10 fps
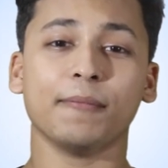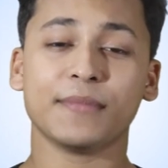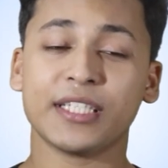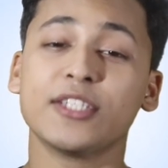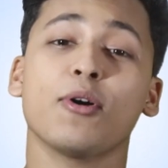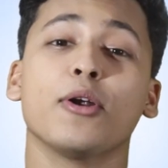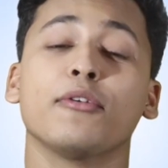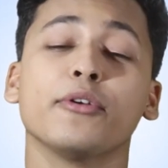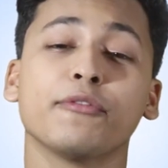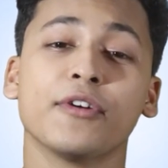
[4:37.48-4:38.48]
since all
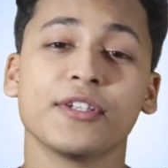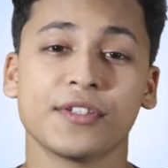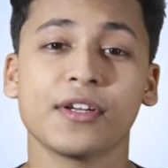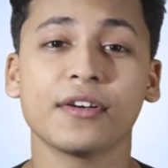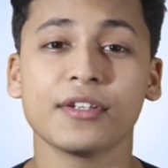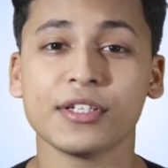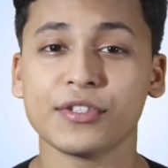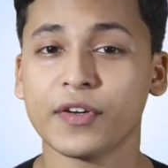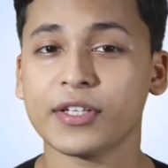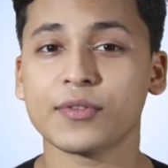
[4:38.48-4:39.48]
you first year
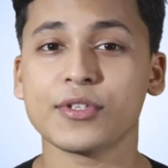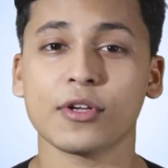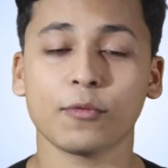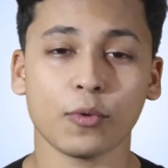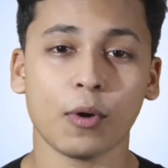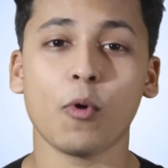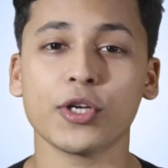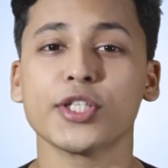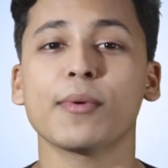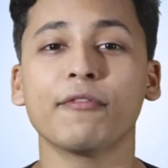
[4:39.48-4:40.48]
engineering students are
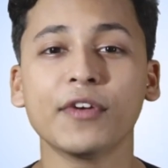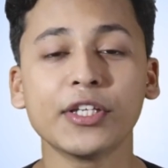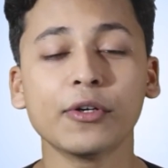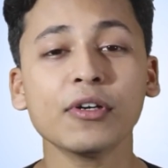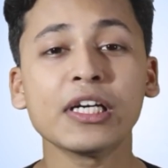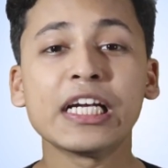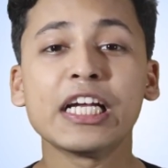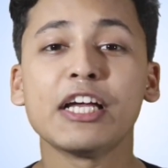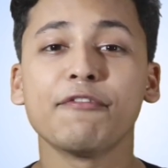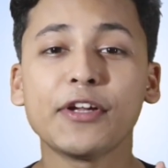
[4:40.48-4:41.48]
watching my video,
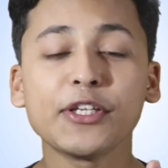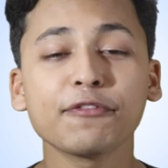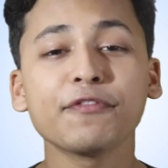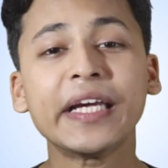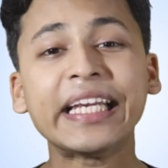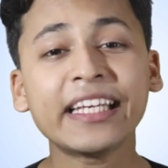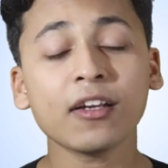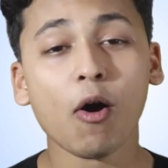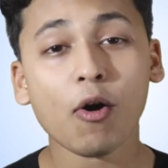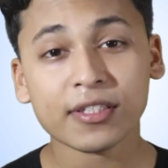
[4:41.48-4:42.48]
when you fail
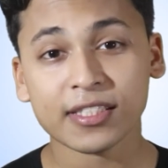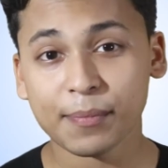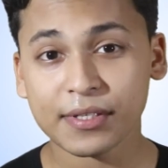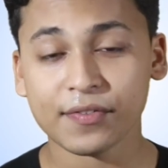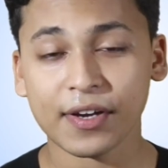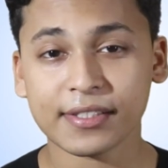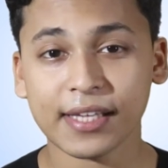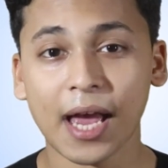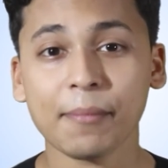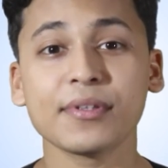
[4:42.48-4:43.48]
in odd semester
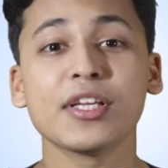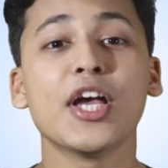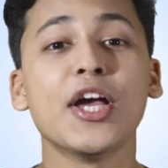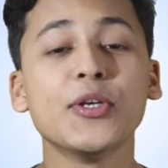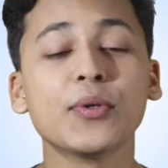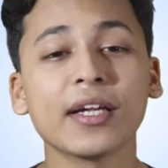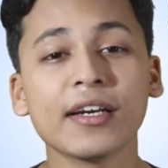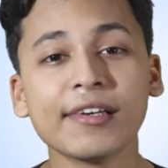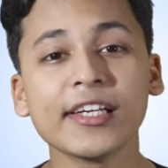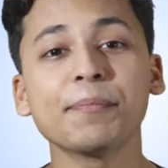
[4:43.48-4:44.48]
exams, you
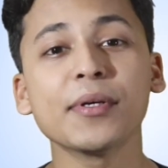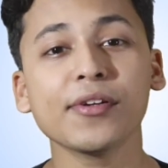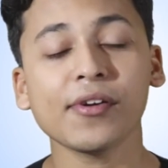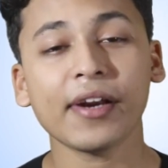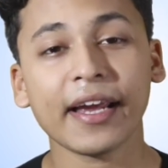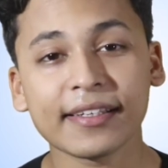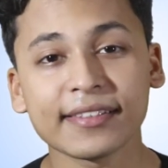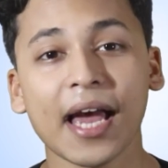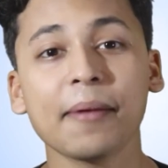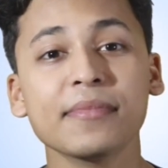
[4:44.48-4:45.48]
can reappear your
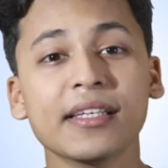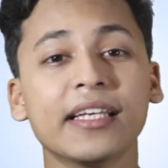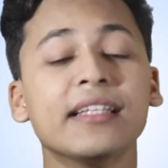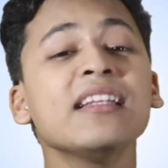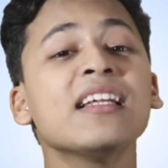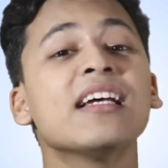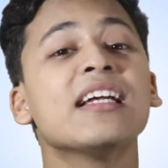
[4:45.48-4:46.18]
exams in